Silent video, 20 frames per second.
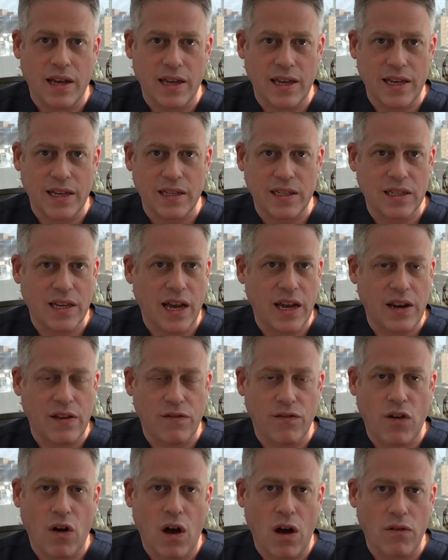is
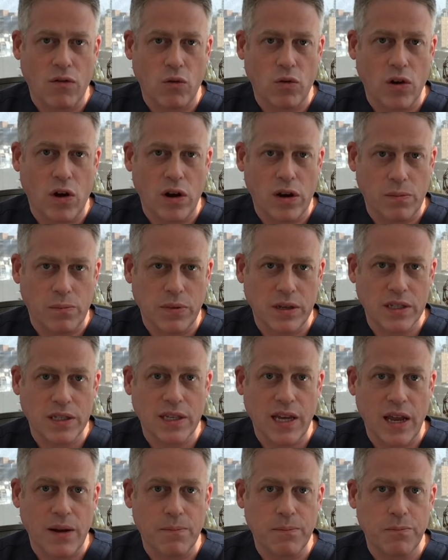85 or
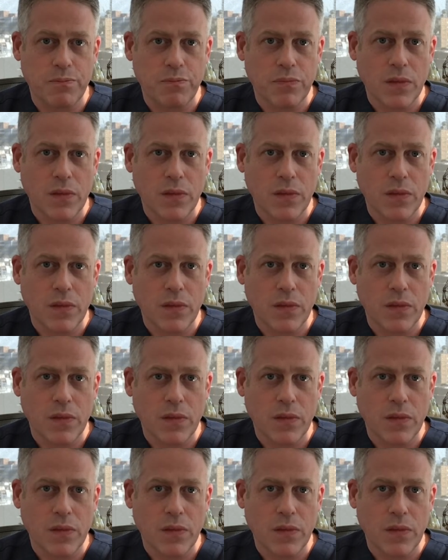90%.